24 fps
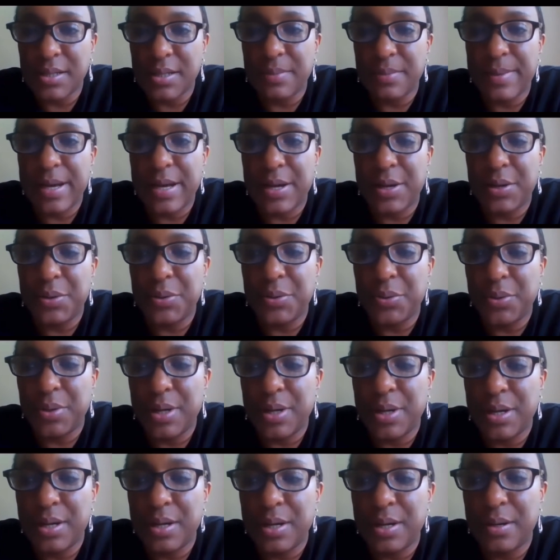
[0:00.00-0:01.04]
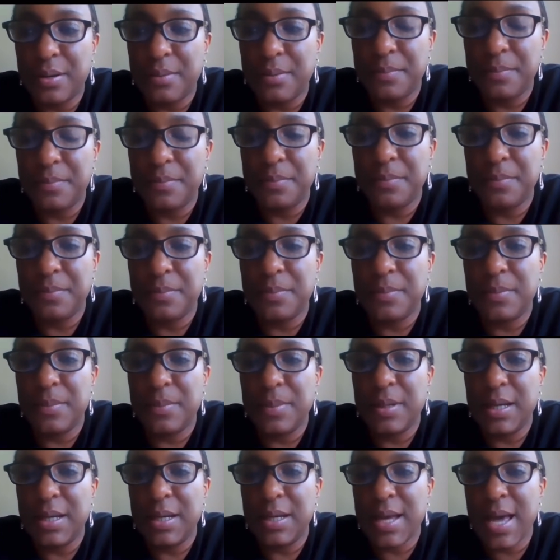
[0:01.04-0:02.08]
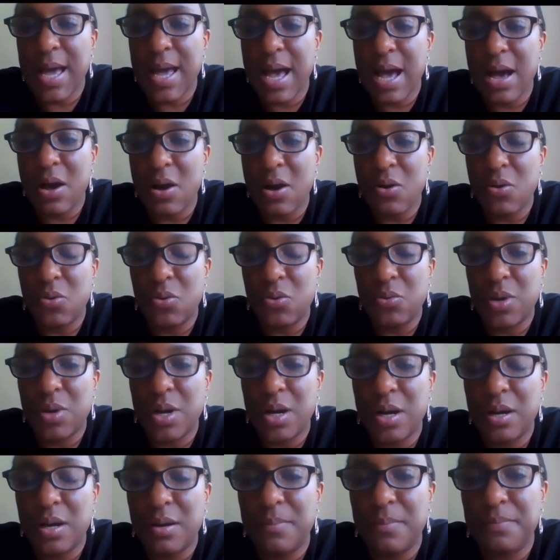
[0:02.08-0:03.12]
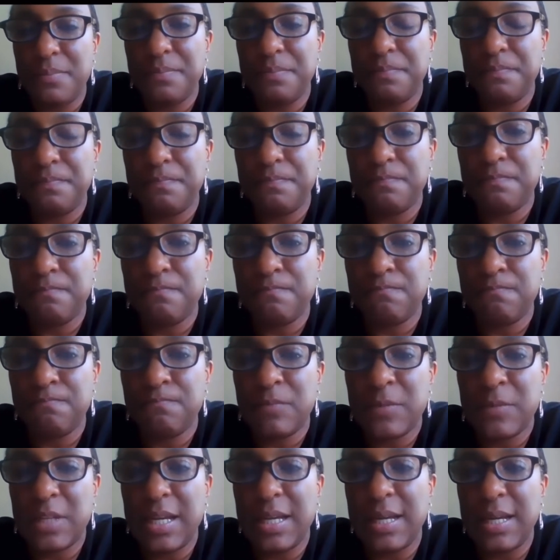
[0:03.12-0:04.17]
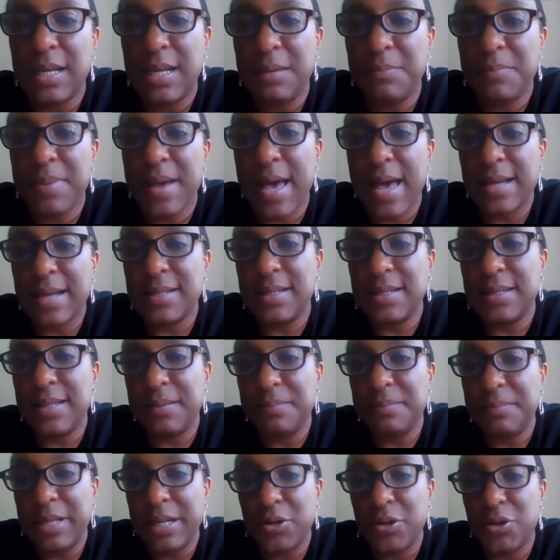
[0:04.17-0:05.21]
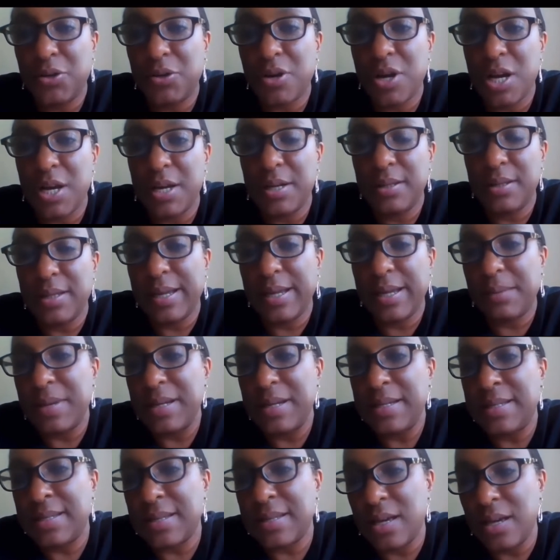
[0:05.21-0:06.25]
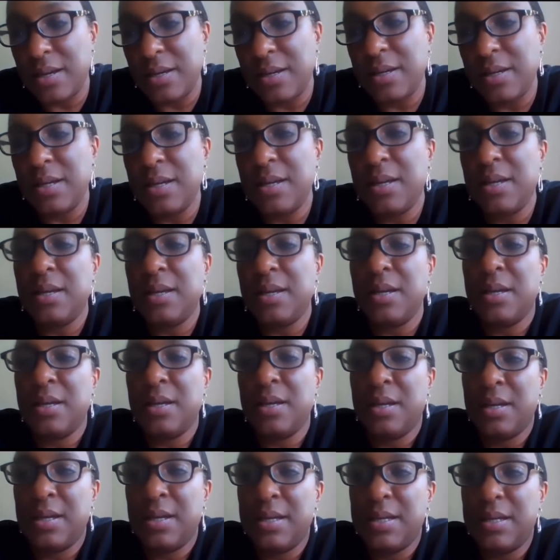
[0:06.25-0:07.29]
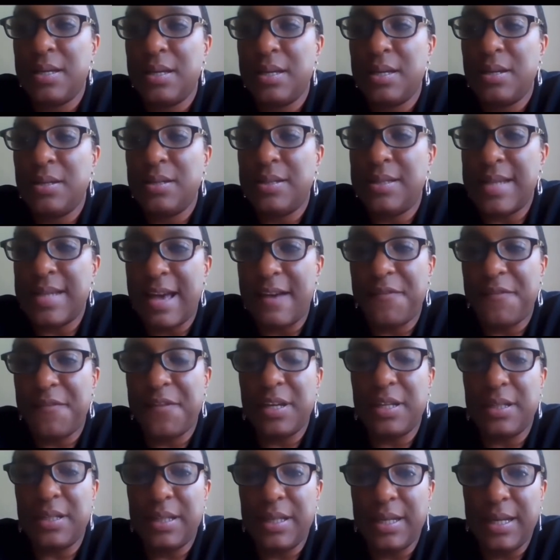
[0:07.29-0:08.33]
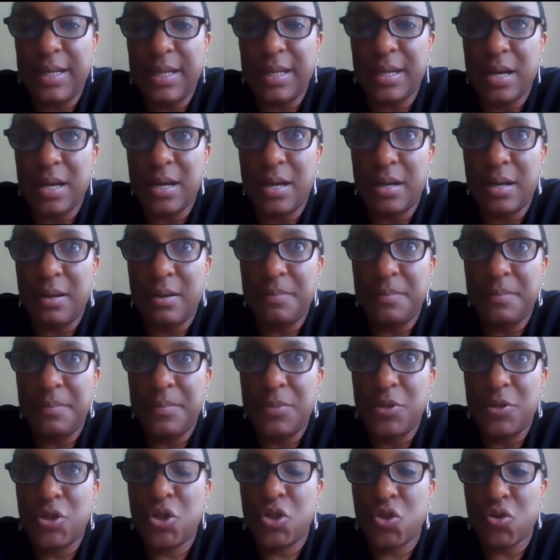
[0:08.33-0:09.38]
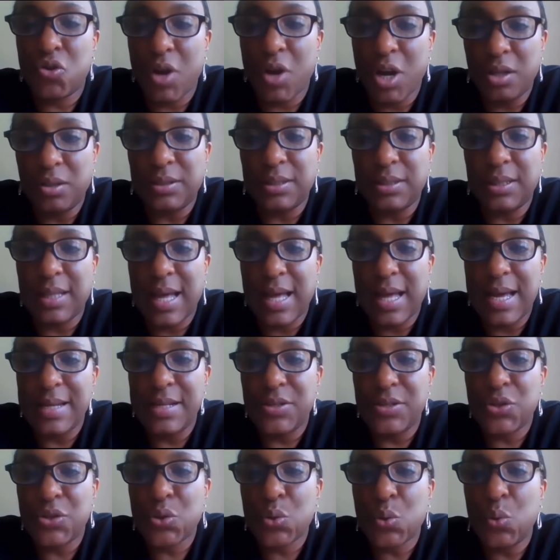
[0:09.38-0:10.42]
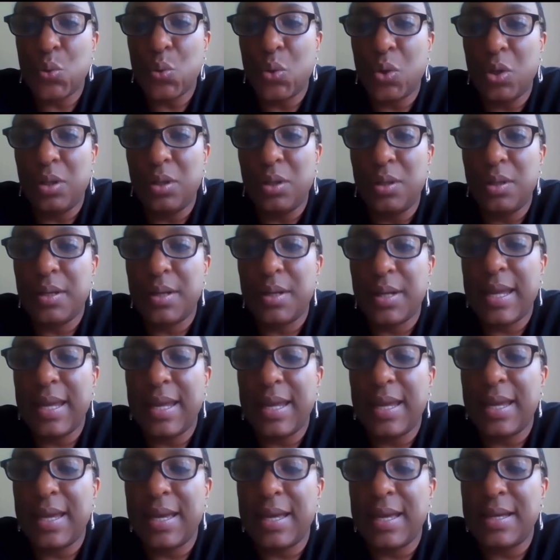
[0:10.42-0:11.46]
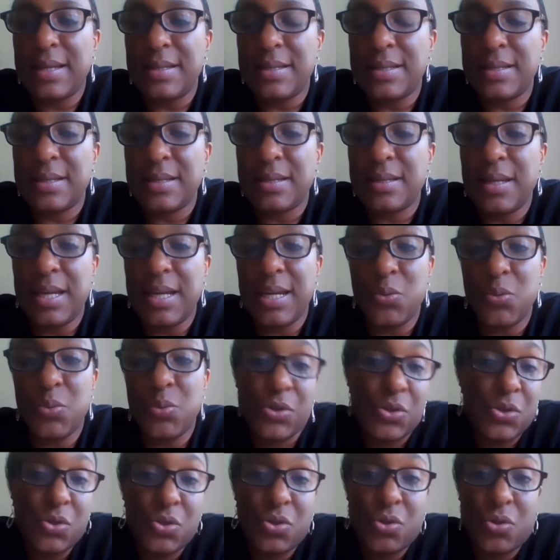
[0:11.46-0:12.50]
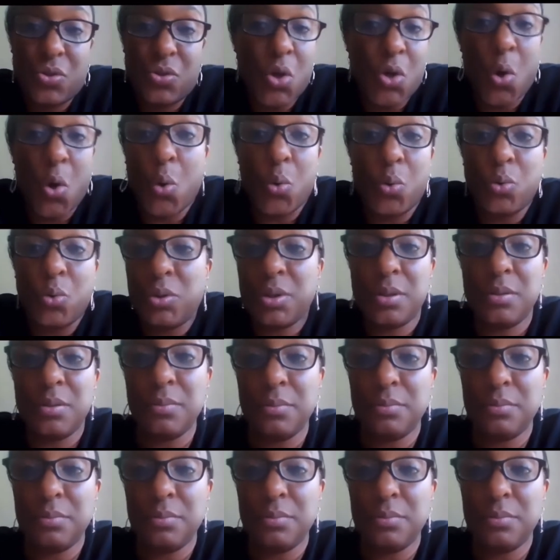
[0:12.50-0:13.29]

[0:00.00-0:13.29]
about, and how it impacted them later on. Like my son definitely struggled a lot in school, and he was told,